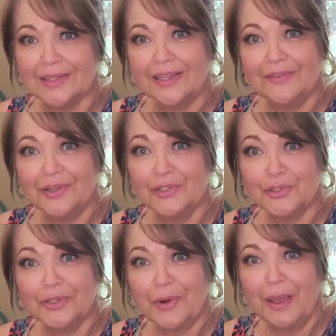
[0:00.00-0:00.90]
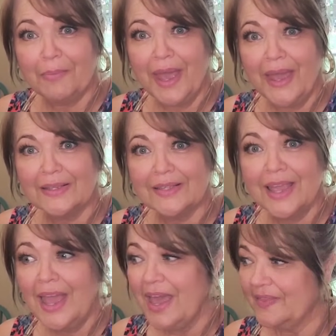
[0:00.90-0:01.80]
little individually wrapped packs.
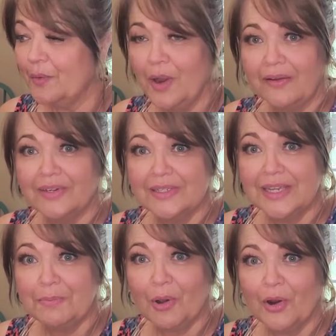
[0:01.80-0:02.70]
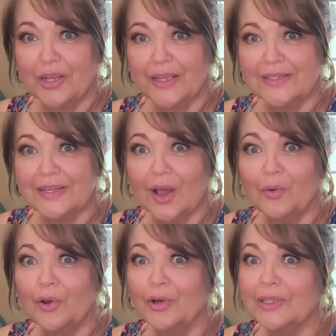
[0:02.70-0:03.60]
And they were having a tea party. I said, oh,
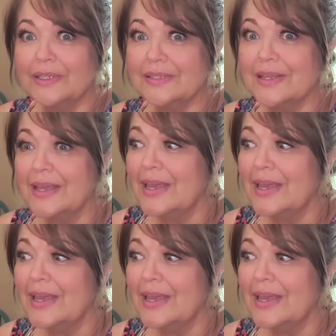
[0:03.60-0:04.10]
girlies,